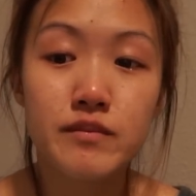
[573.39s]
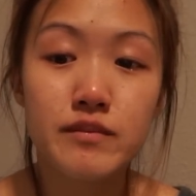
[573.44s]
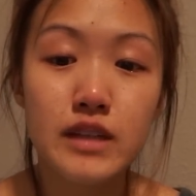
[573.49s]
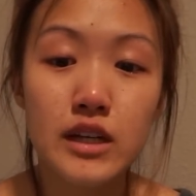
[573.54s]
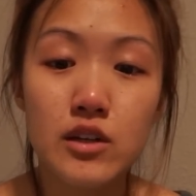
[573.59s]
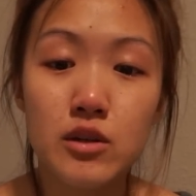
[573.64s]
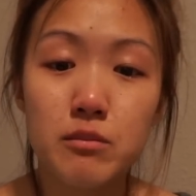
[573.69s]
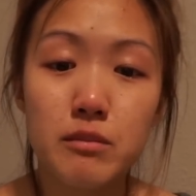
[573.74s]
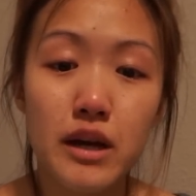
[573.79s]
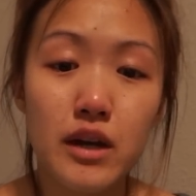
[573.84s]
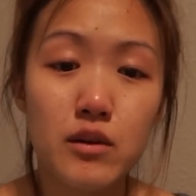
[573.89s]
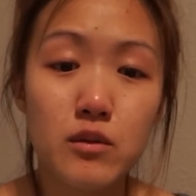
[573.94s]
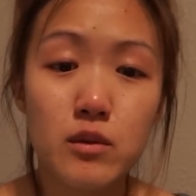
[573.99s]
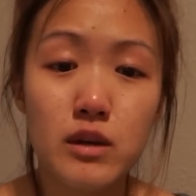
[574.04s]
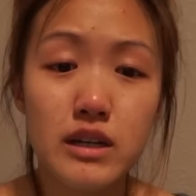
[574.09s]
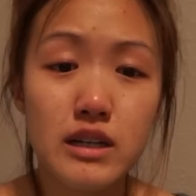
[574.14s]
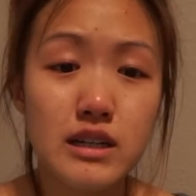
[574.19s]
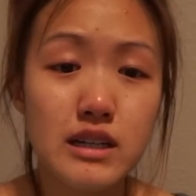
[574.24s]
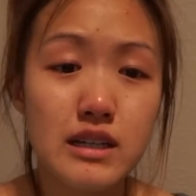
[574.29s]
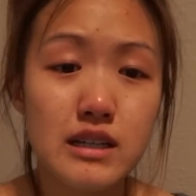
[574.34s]
and no matter
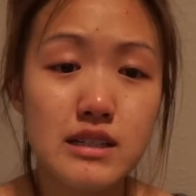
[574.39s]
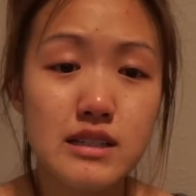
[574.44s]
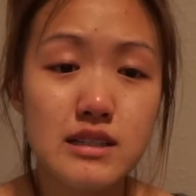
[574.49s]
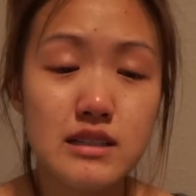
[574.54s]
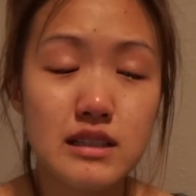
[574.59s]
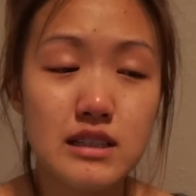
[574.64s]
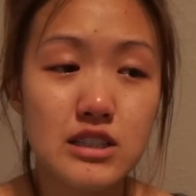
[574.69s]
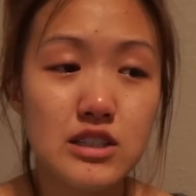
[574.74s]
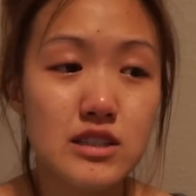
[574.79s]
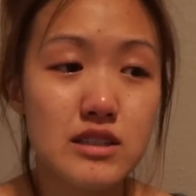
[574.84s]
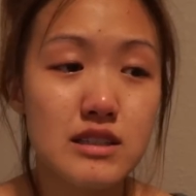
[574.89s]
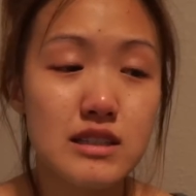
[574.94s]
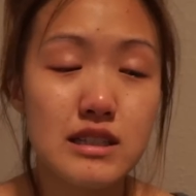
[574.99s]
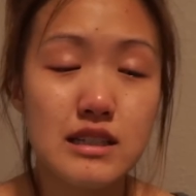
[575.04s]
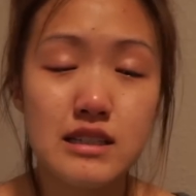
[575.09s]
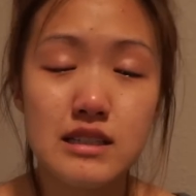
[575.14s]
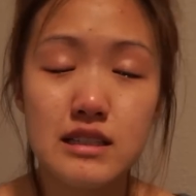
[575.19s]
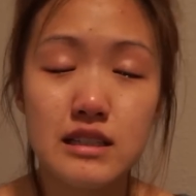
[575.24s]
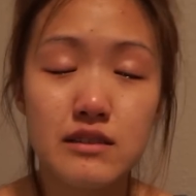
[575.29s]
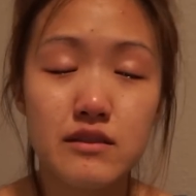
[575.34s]
what it is, it just
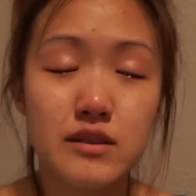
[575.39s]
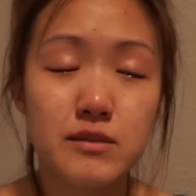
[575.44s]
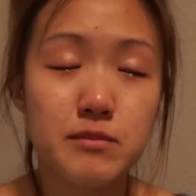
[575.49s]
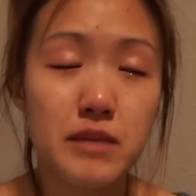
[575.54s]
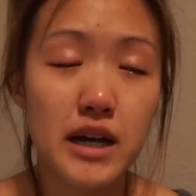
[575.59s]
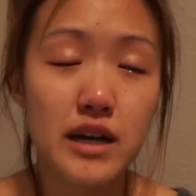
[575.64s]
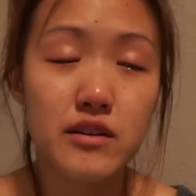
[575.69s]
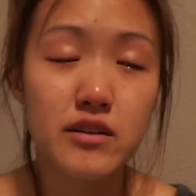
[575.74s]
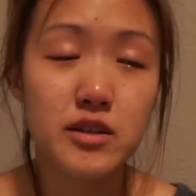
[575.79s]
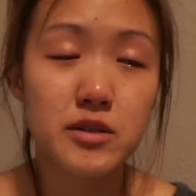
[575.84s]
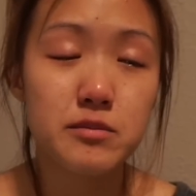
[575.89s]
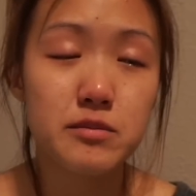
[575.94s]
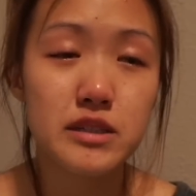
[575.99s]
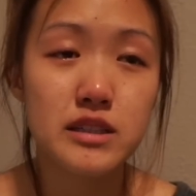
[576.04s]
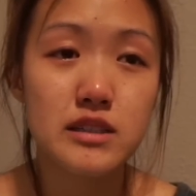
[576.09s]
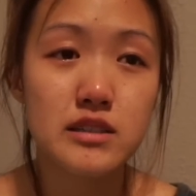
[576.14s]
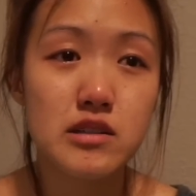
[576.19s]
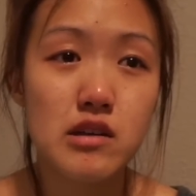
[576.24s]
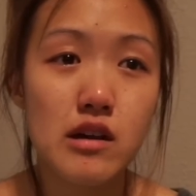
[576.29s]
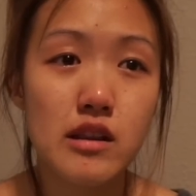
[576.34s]
doesn't even matter,
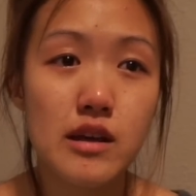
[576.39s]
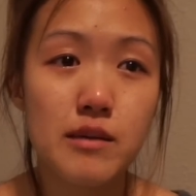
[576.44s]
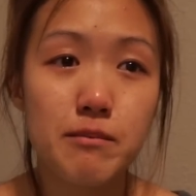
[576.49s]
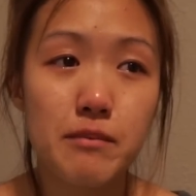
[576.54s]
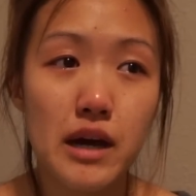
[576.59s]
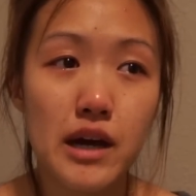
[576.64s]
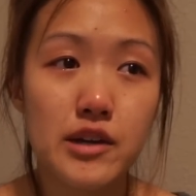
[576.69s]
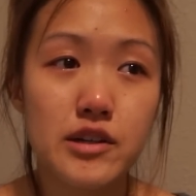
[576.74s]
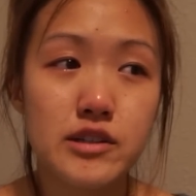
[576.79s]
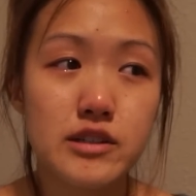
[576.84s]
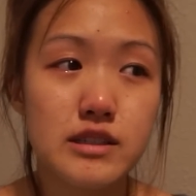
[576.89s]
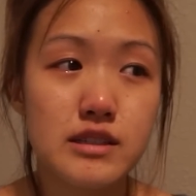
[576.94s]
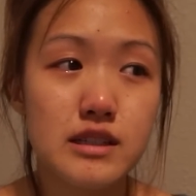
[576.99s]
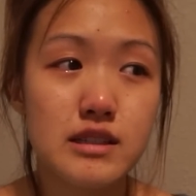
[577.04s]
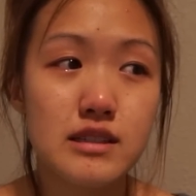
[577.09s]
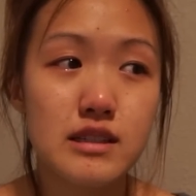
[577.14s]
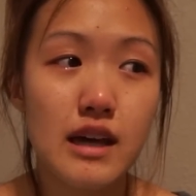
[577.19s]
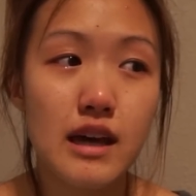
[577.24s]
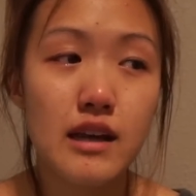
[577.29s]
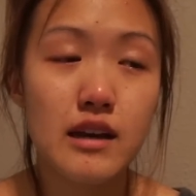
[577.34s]
because all that matters
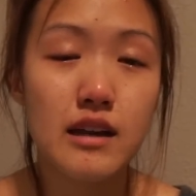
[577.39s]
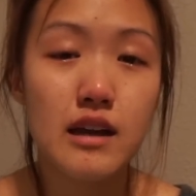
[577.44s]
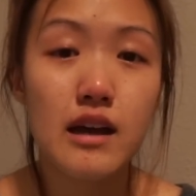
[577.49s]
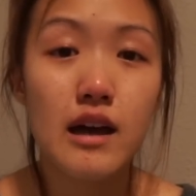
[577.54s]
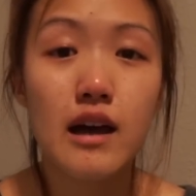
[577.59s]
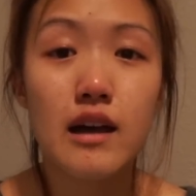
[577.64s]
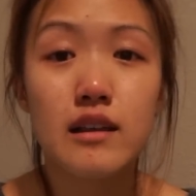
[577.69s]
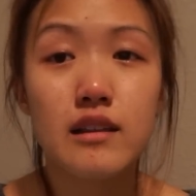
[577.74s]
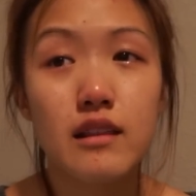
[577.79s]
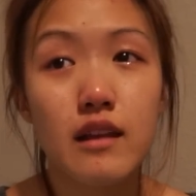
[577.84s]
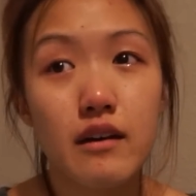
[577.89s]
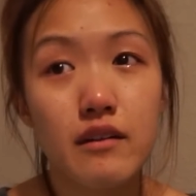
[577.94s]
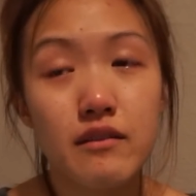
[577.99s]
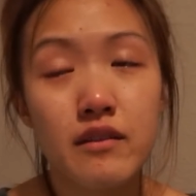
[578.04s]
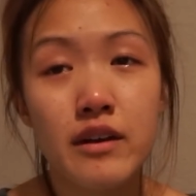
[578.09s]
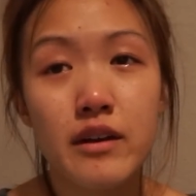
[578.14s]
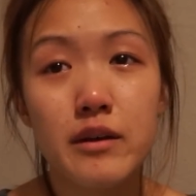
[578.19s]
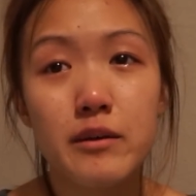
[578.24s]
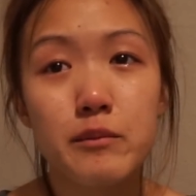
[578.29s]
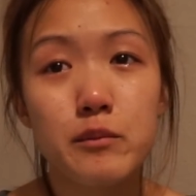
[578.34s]
is that I love
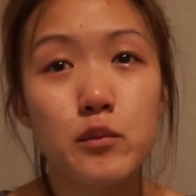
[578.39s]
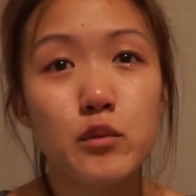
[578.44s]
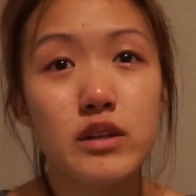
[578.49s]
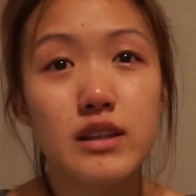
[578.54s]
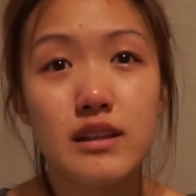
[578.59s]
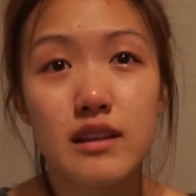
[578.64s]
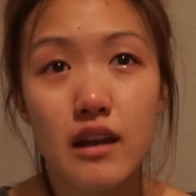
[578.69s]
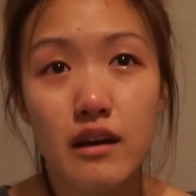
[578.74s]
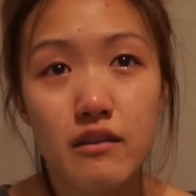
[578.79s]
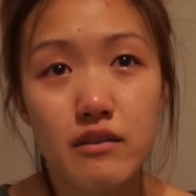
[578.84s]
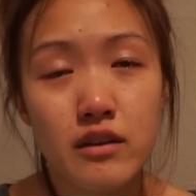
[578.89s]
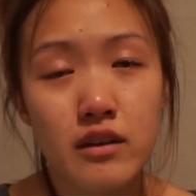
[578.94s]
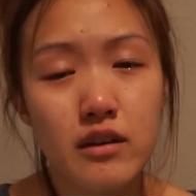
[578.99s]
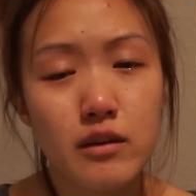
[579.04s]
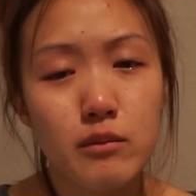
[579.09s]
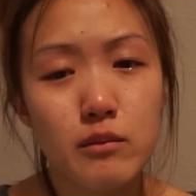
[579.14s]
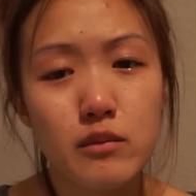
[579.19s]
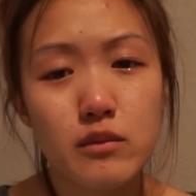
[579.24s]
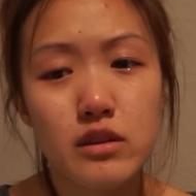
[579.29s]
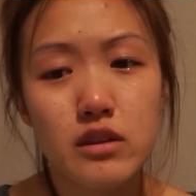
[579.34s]
him, we love
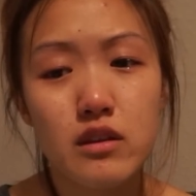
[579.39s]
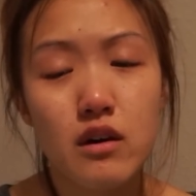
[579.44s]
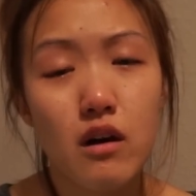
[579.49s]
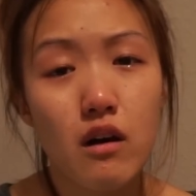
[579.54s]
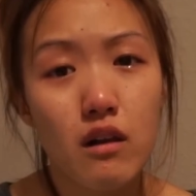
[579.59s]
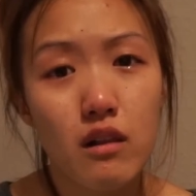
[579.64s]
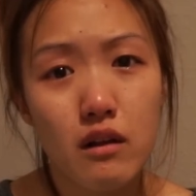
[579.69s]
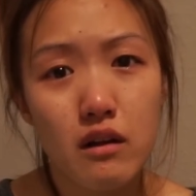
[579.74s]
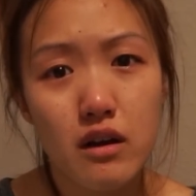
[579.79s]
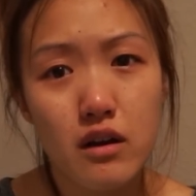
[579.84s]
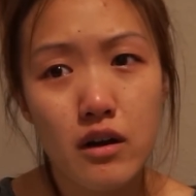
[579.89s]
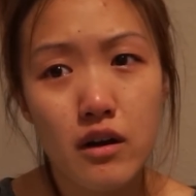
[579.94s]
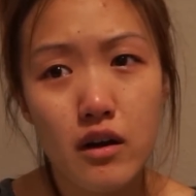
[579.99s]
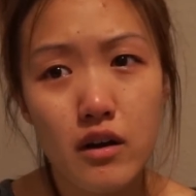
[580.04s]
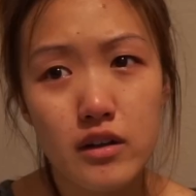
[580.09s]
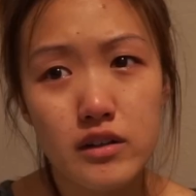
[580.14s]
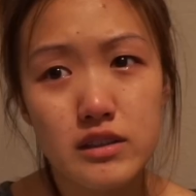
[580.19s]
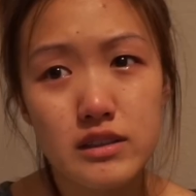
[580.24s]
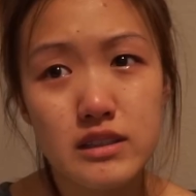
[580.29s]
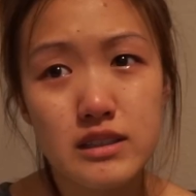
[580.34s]
him with all our
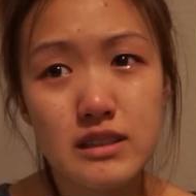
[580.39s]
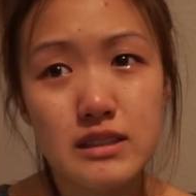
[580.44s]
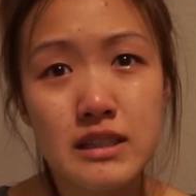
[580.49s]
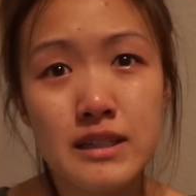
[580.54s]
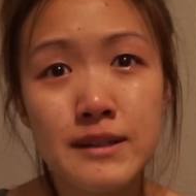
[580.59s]
hearts,